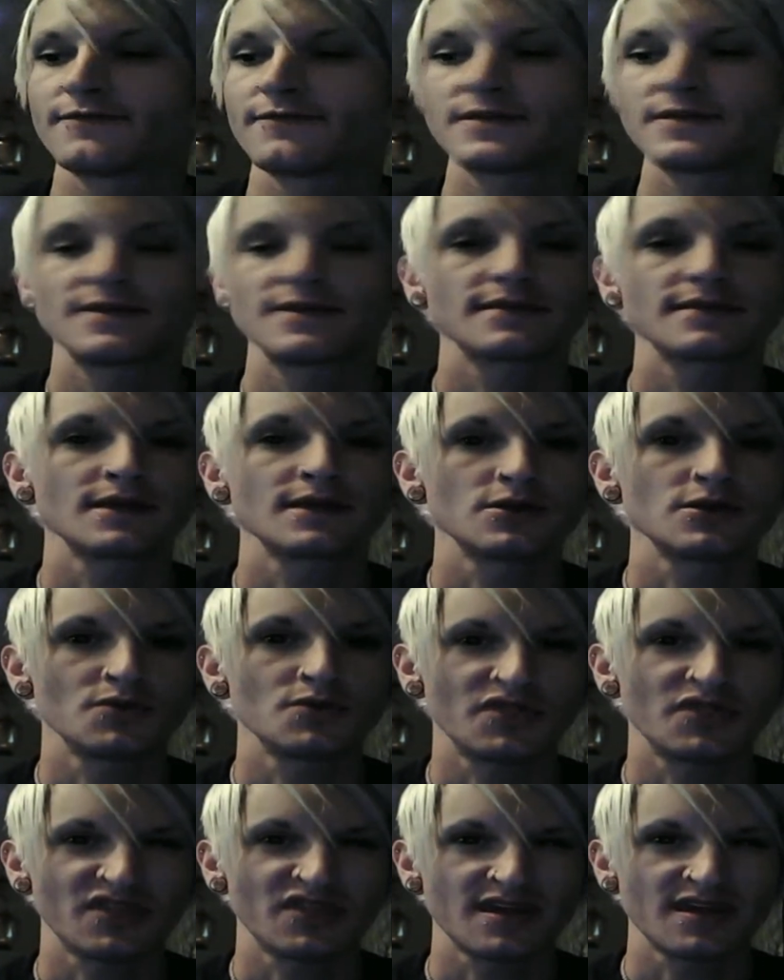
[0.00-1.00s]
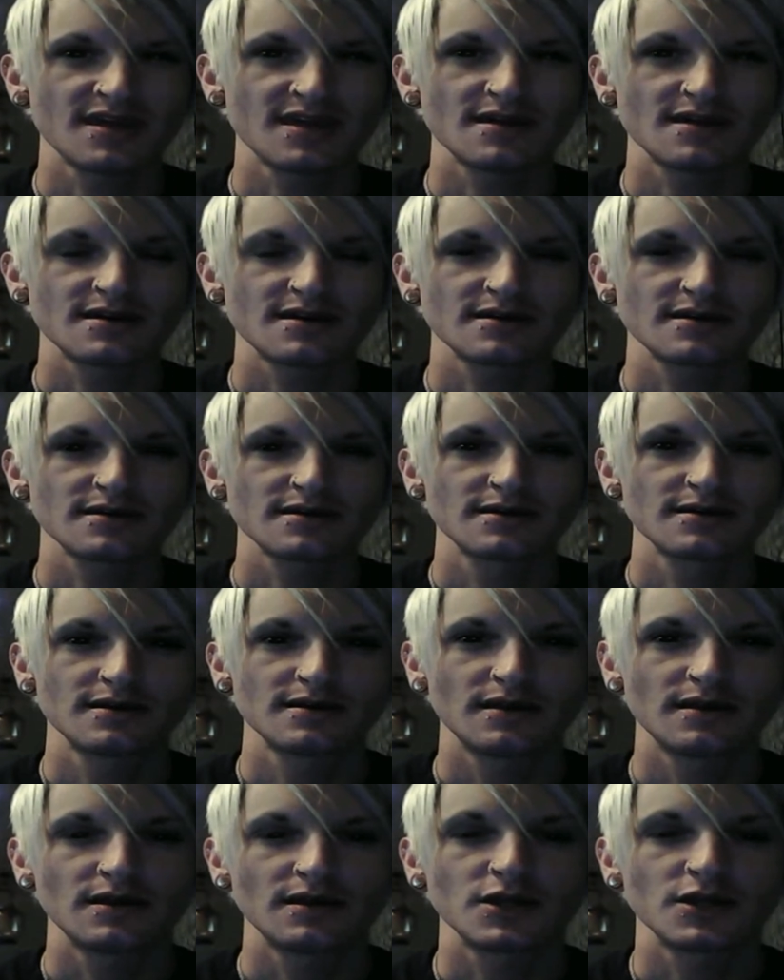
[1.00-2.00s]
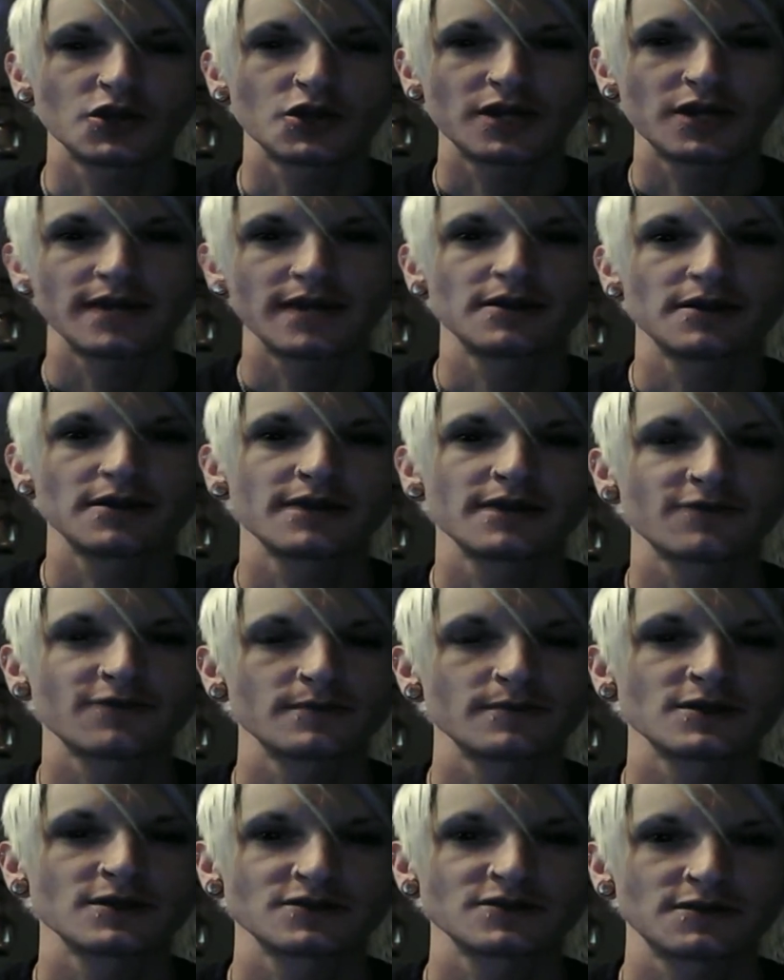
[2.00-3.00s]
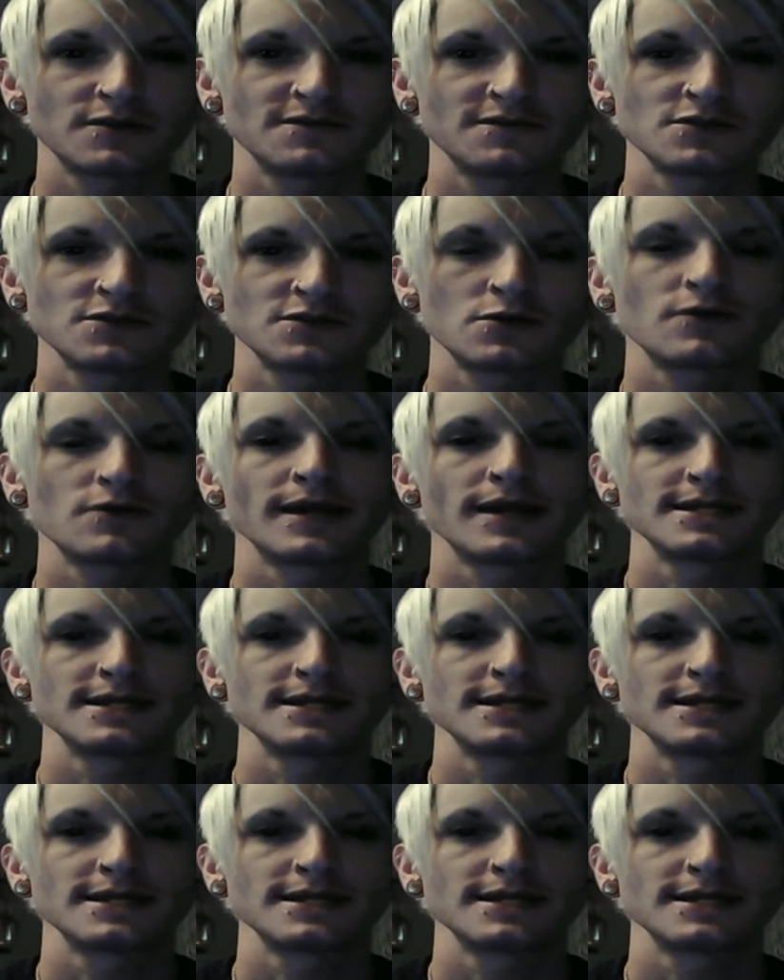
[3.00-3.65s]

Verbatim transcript: Everything that you think you're hearing from your servitor,